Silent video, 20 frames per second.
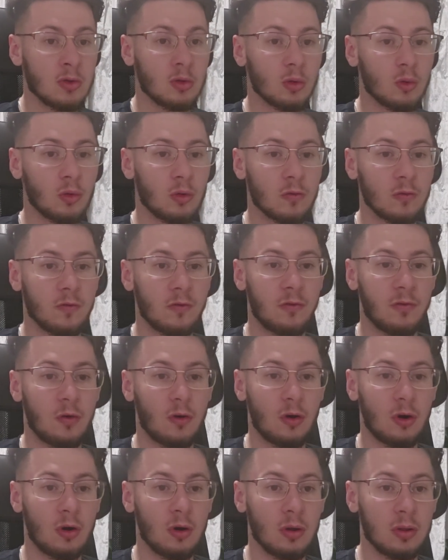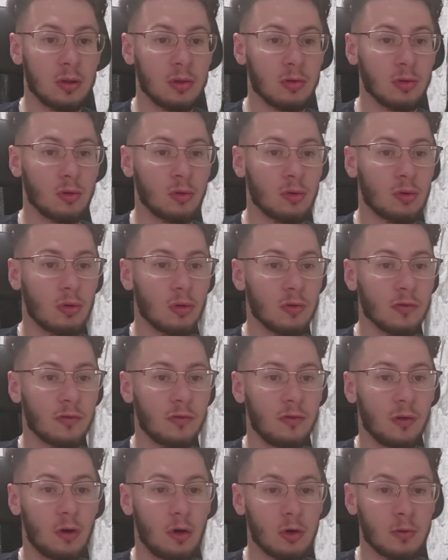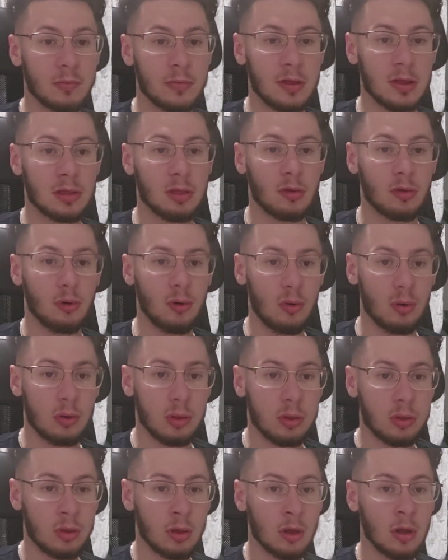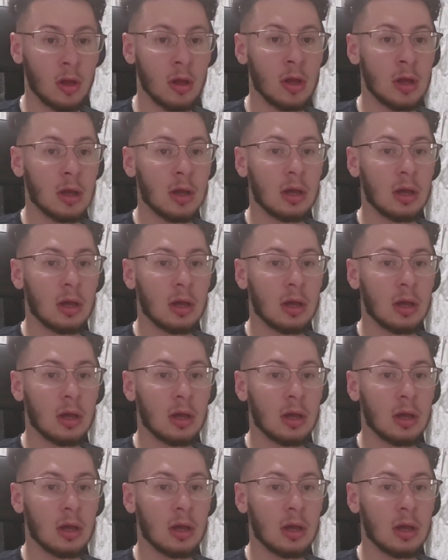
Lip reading: to conform the truth,